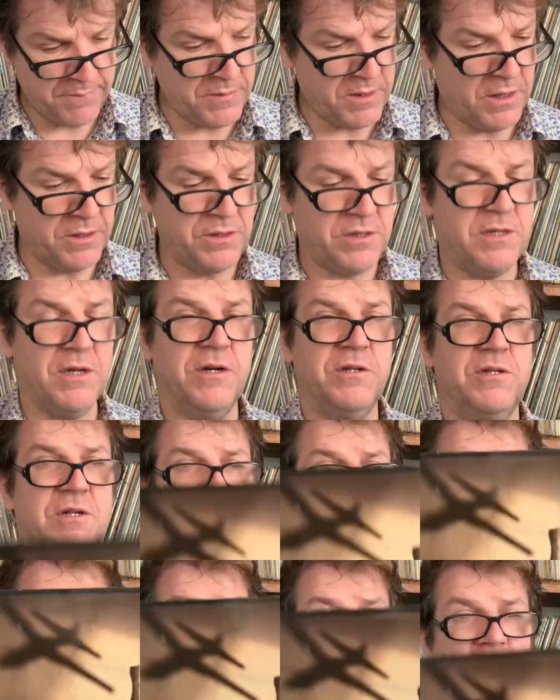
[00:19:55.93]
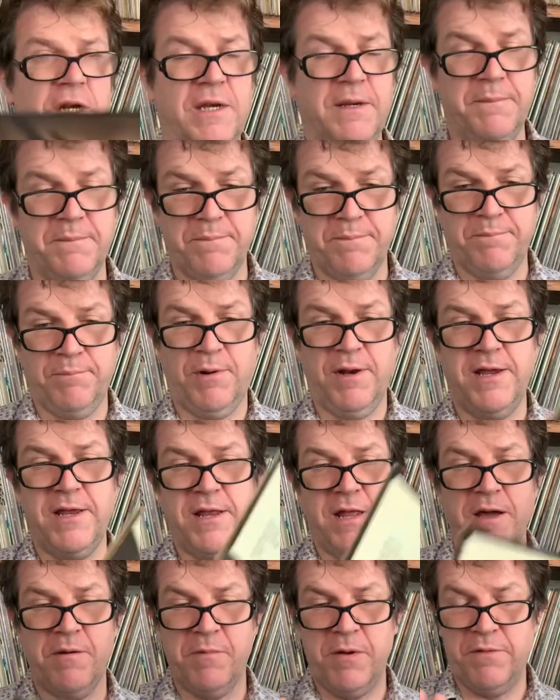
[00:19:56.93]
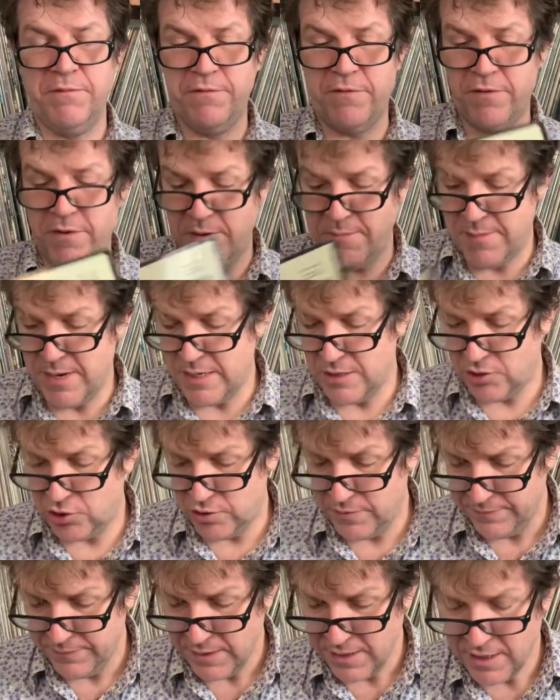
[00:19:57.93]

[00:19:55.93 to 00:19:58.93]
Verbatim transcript: I, I don't really play that one very much.